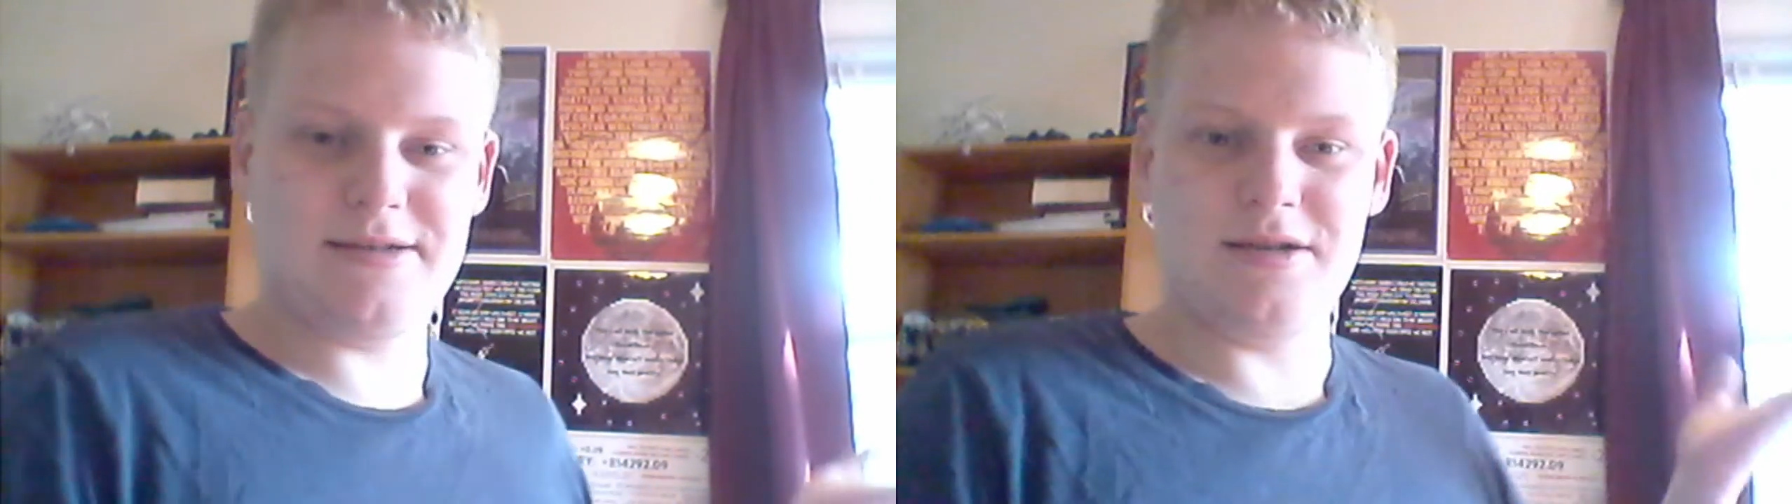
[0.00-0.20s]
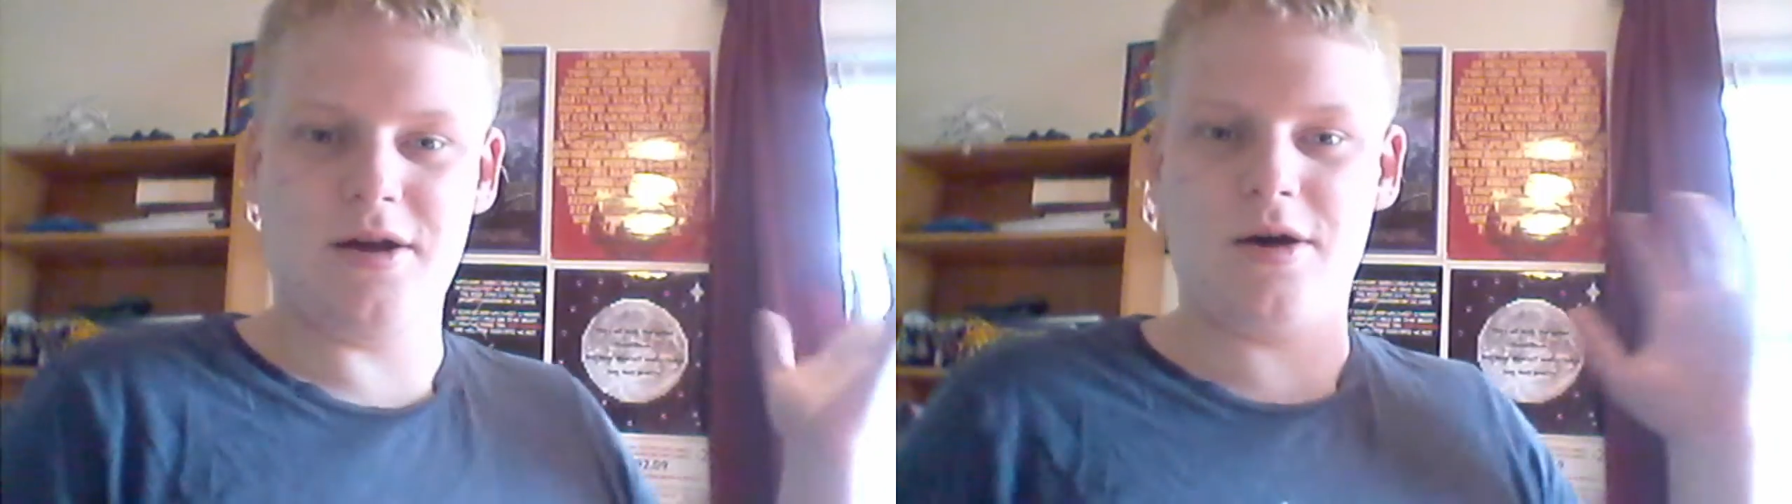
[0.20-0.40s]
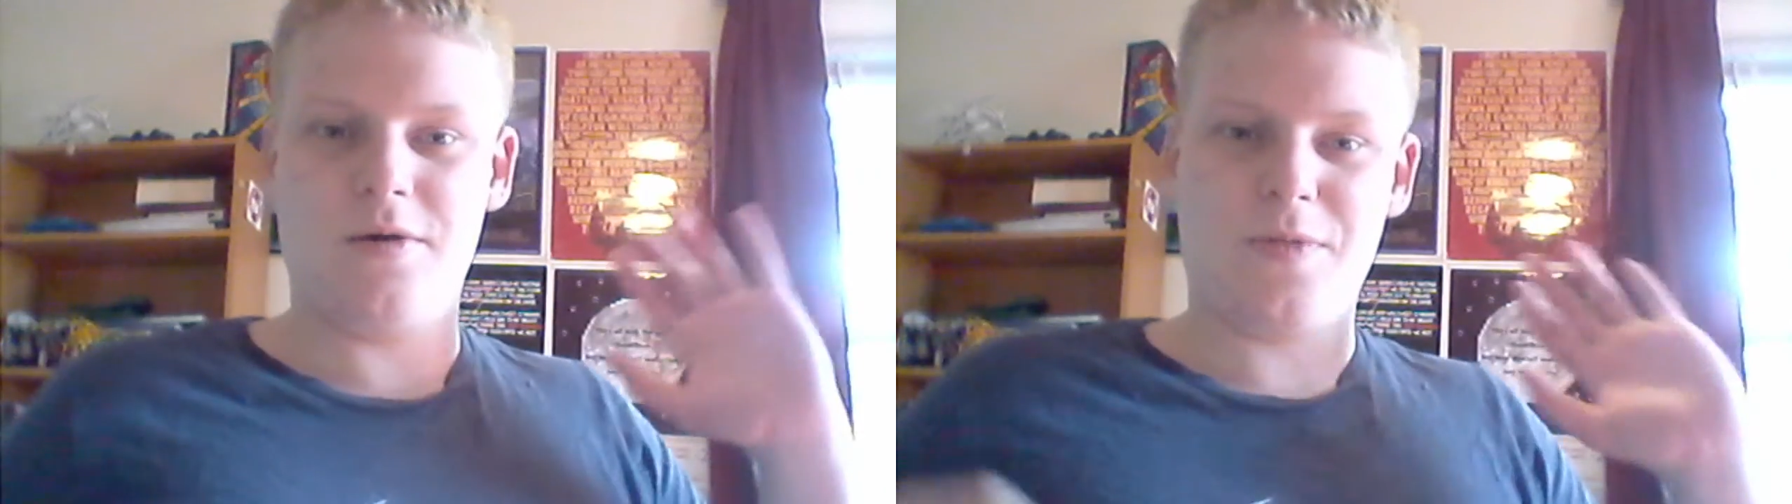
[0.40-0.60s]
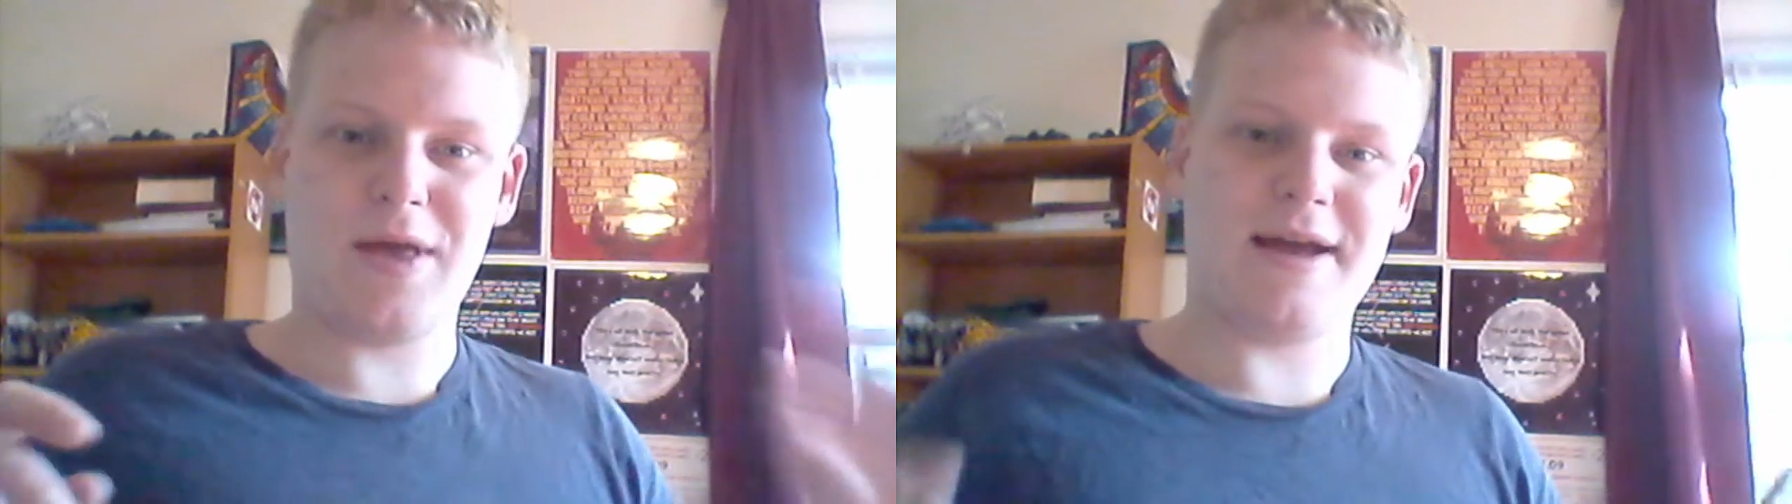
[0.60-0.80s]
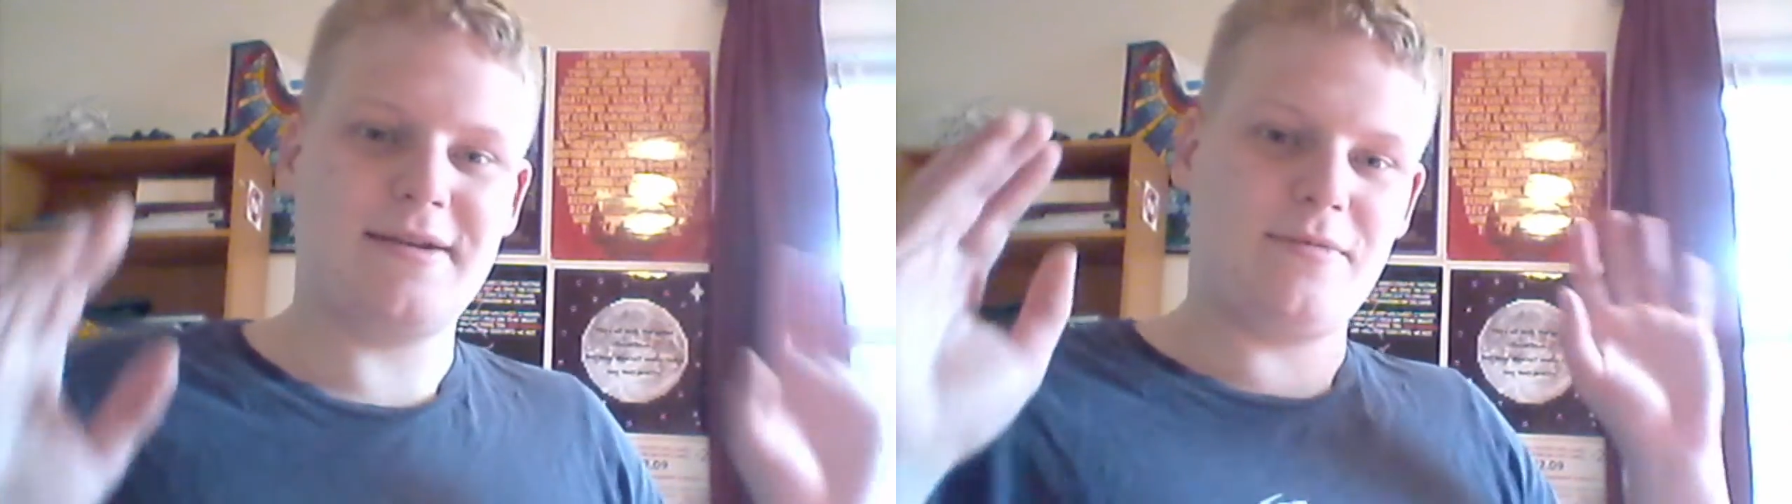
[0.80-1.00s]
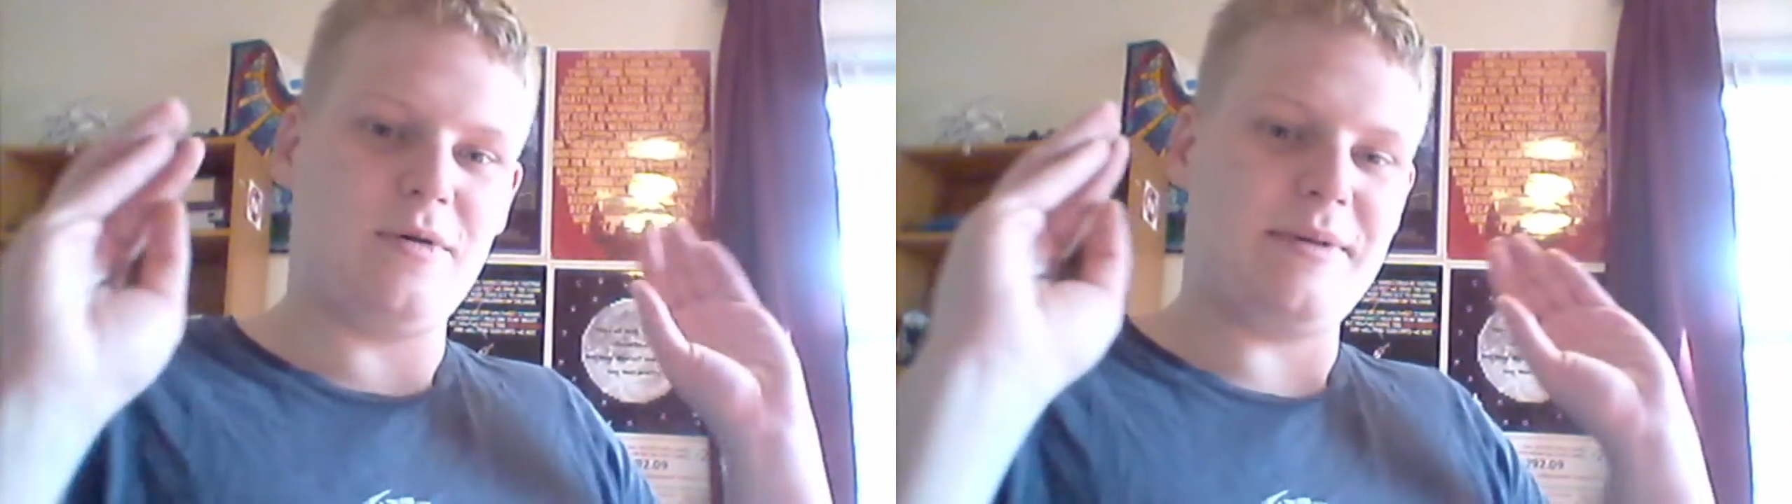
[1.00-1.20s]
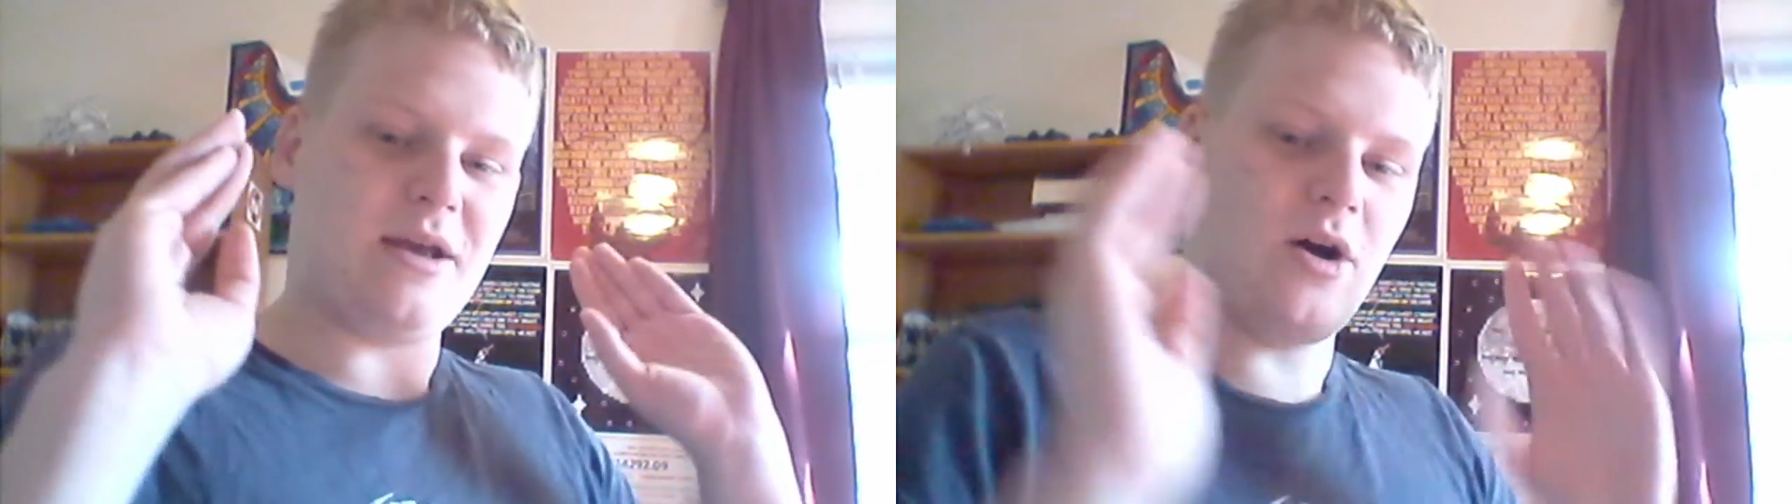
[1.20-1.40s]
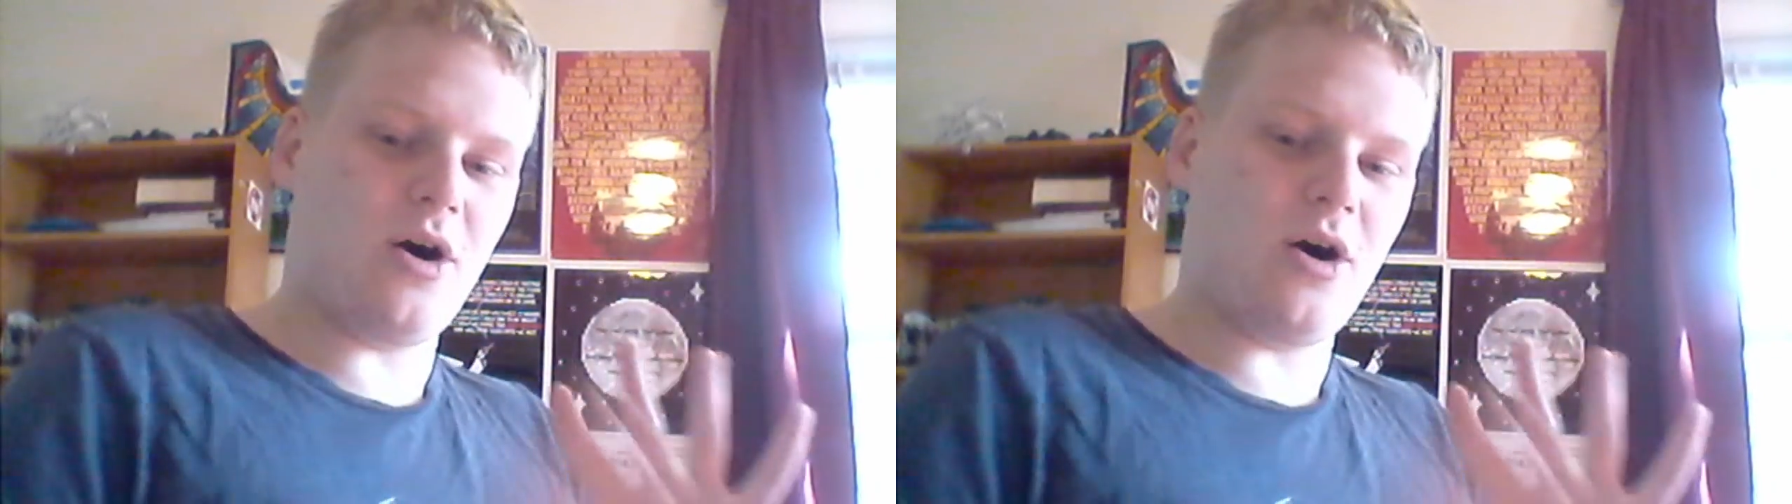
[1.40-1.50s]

so that will be